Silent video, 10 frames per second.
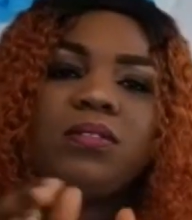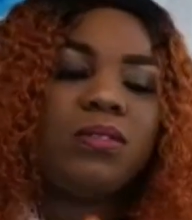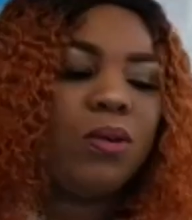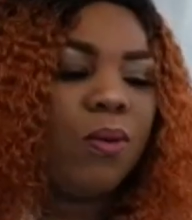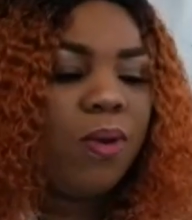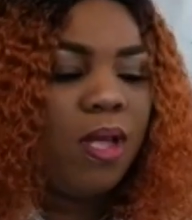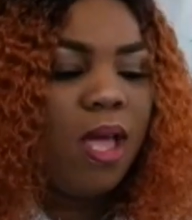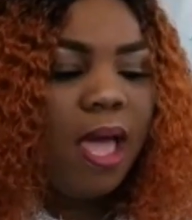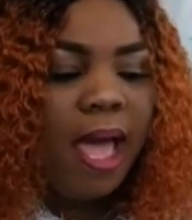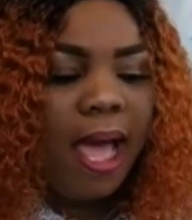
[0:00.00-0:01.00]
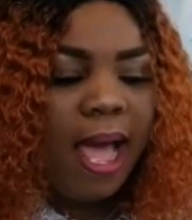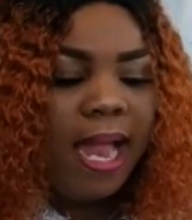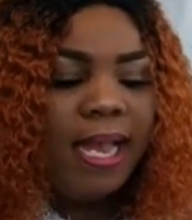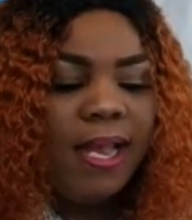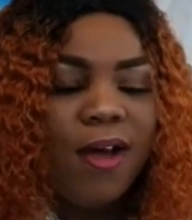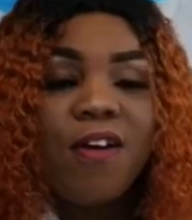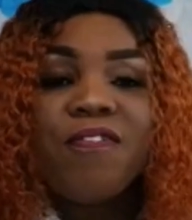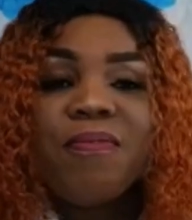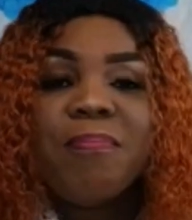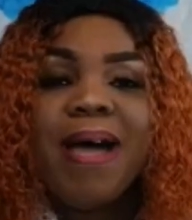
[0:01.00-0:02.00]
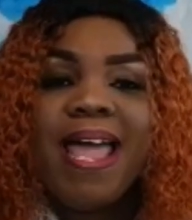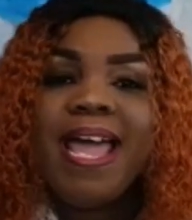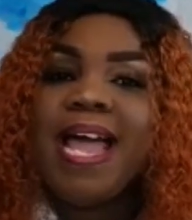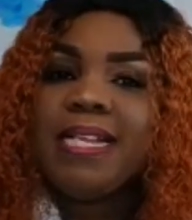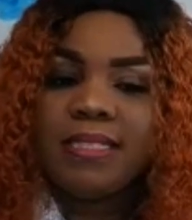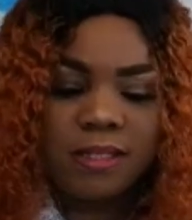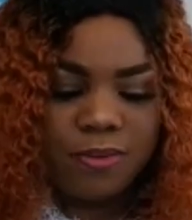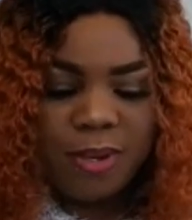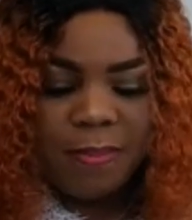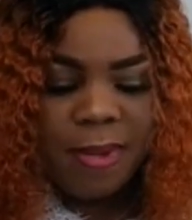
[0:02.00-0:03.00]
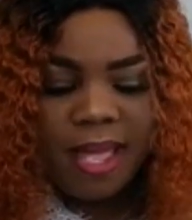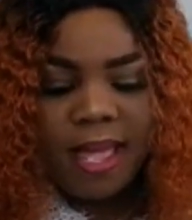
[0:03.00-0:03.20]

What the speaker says: So I love my hand cream.